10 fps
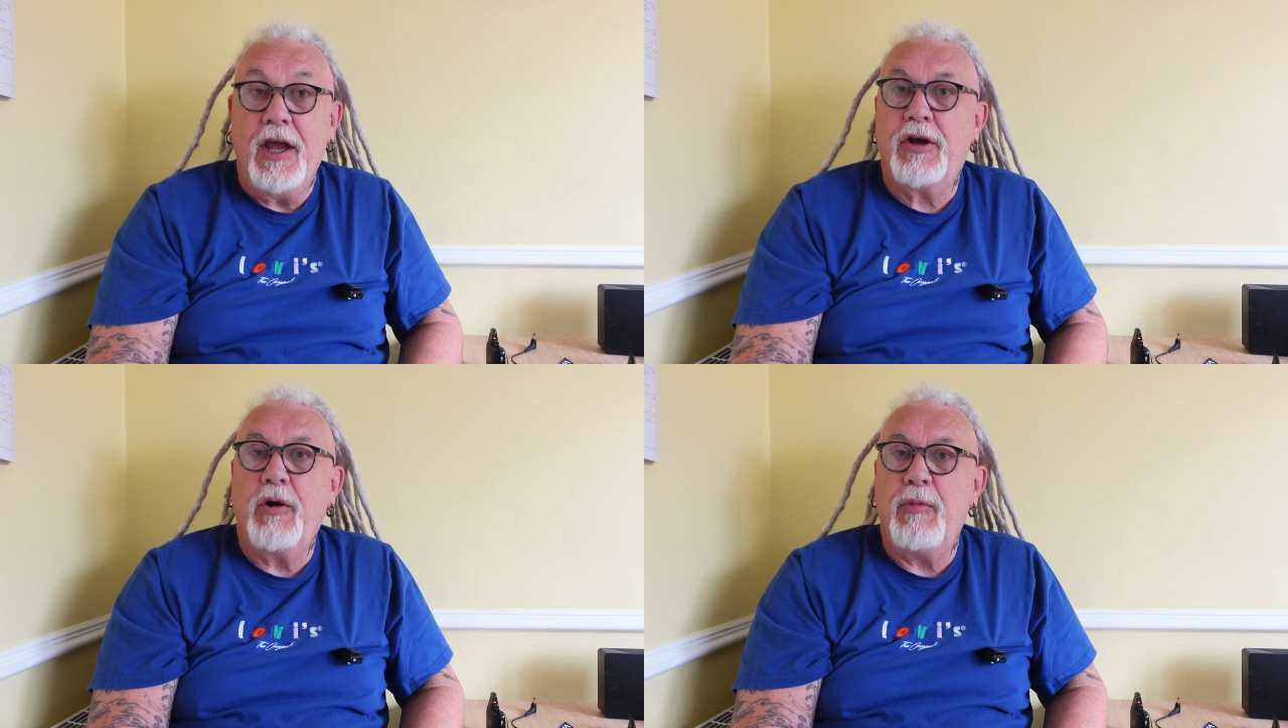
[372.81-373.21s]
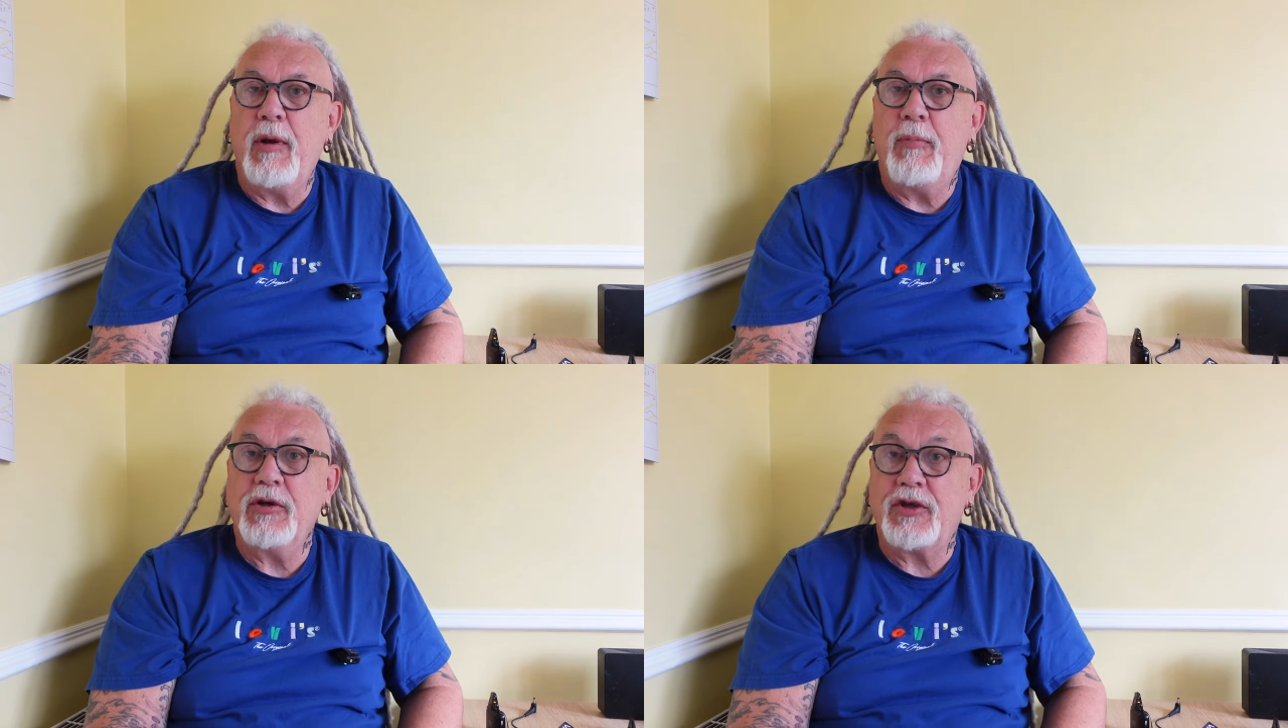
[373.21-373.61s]
it could
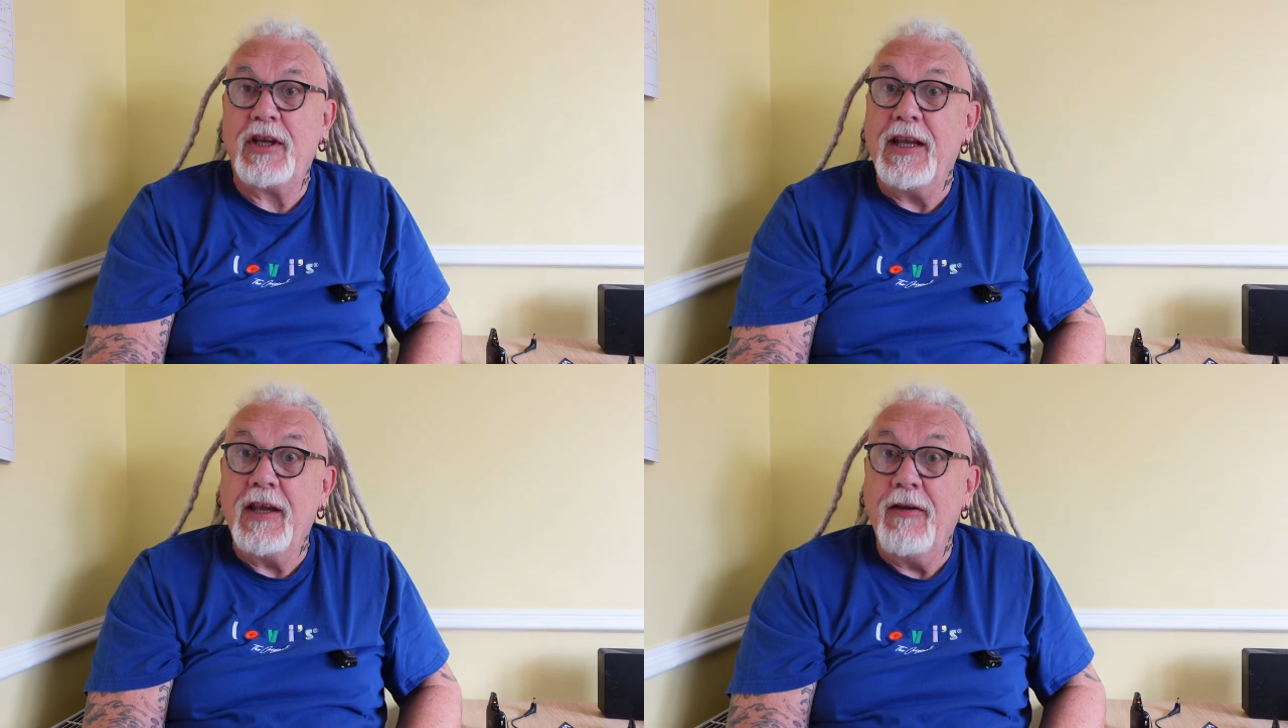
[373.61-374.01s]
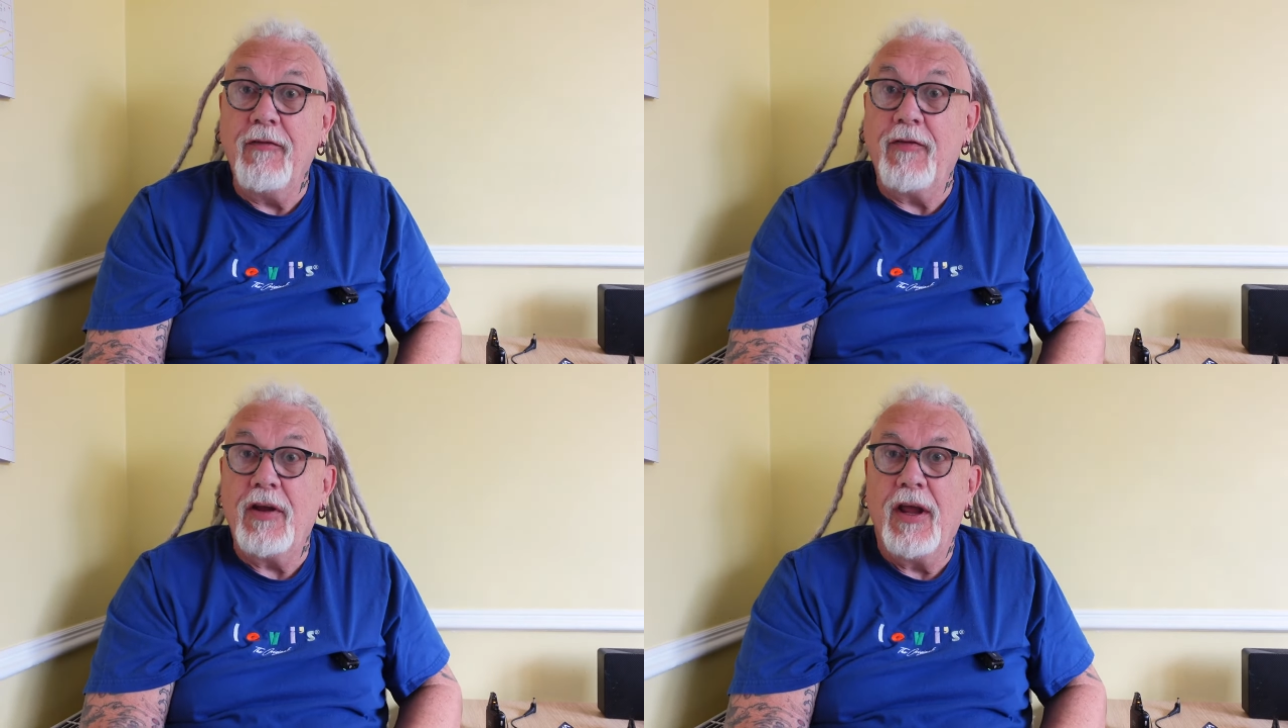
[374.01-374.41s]
be
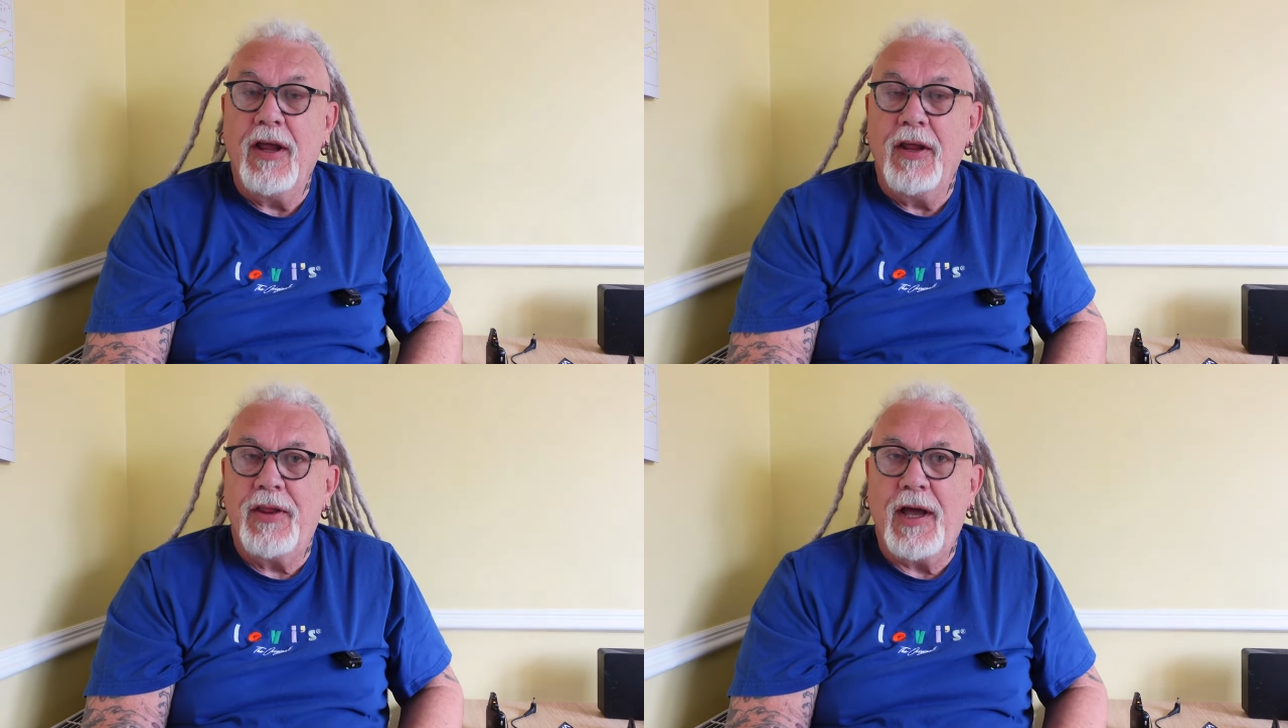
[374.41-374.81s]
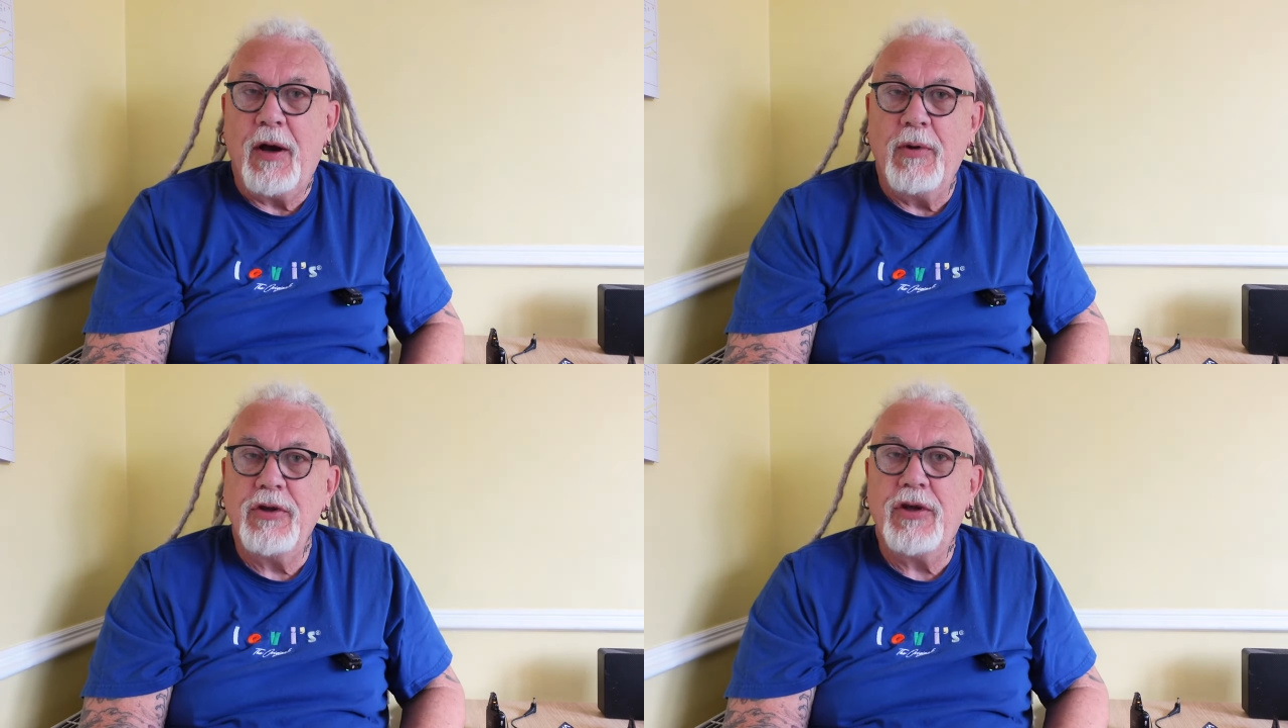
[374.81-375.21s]
perceived that
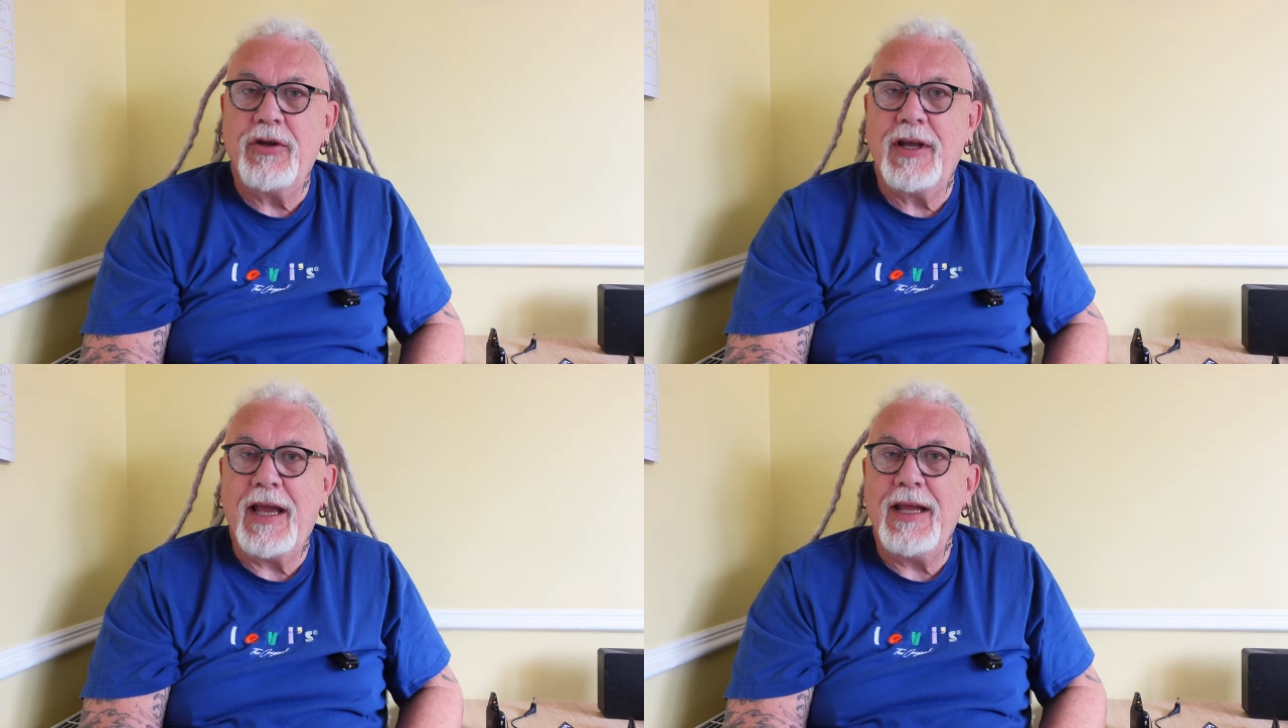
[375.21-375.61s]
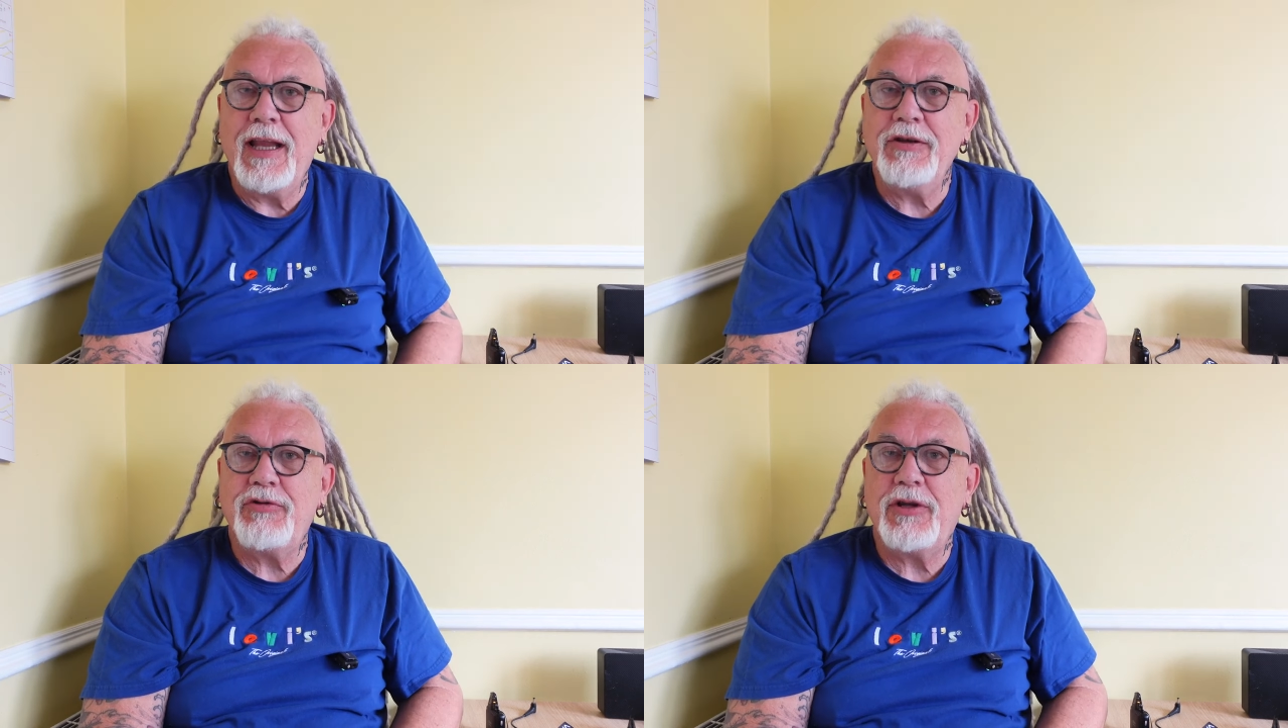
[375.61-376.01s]
I wanted to
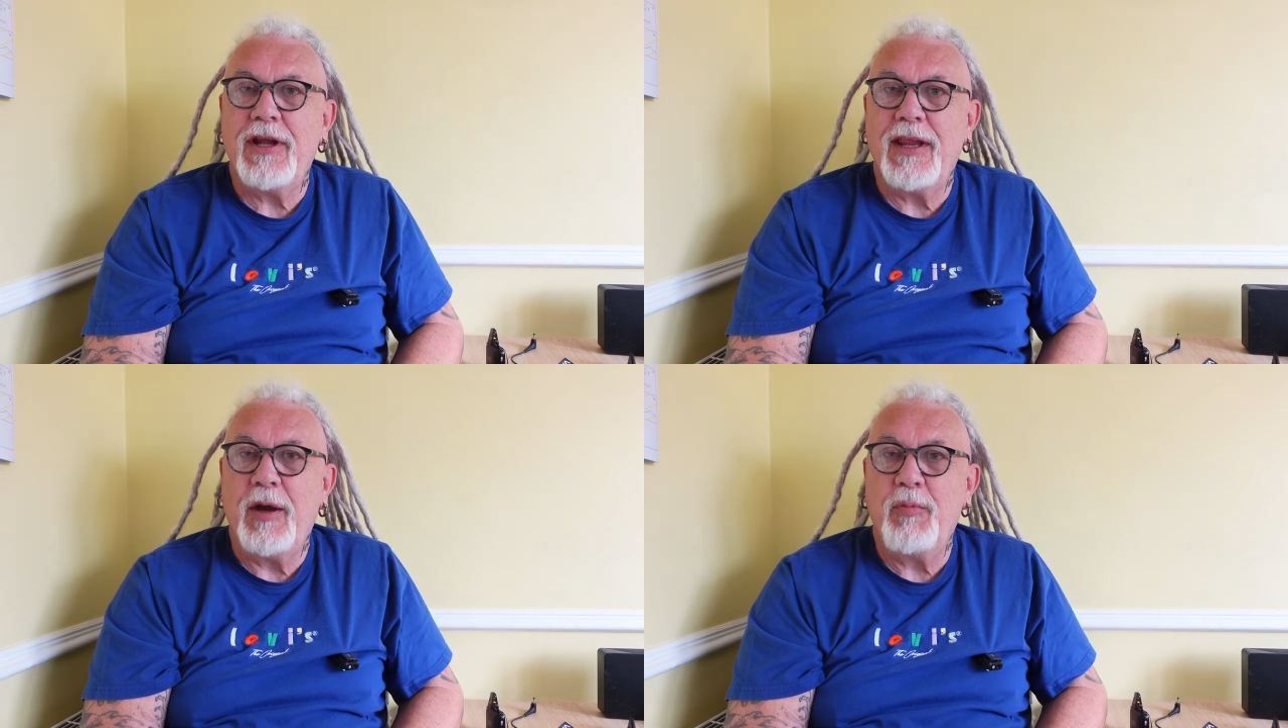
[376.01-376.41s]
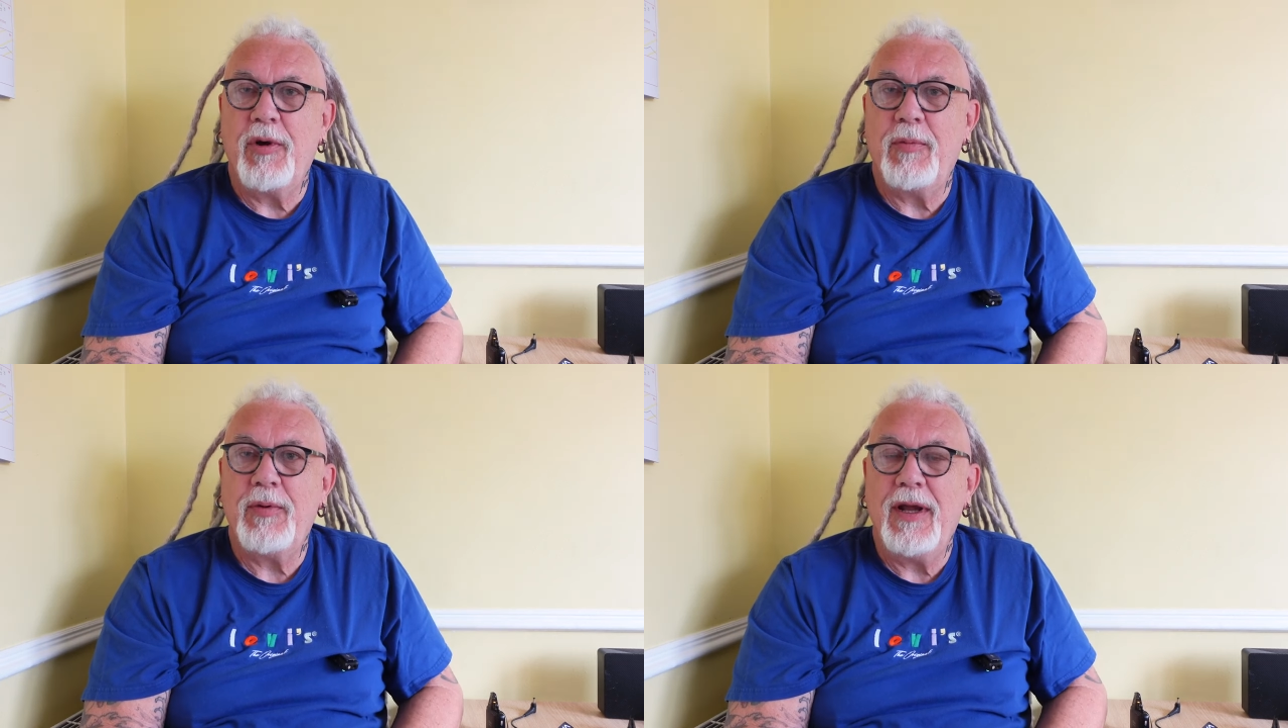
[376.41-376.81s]
gain entry to their
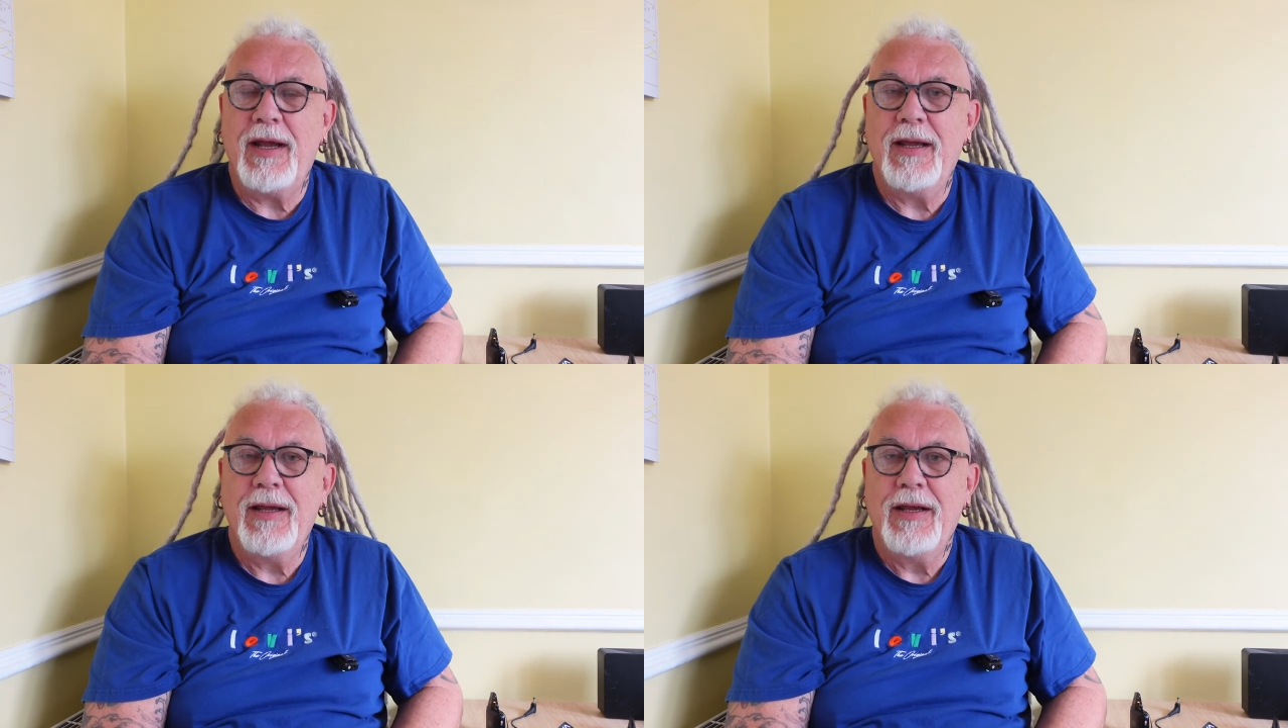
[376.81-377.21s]
property.